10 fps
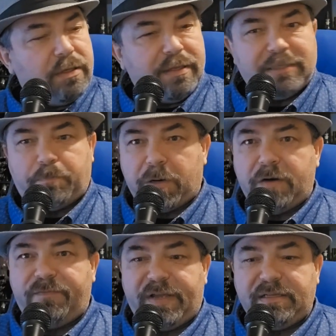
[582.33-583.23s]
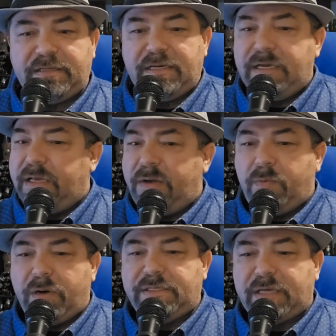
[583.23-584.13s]
That's perfect. It
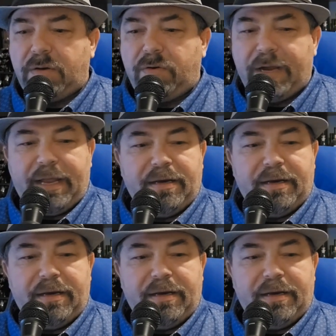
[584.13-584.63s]
works out great.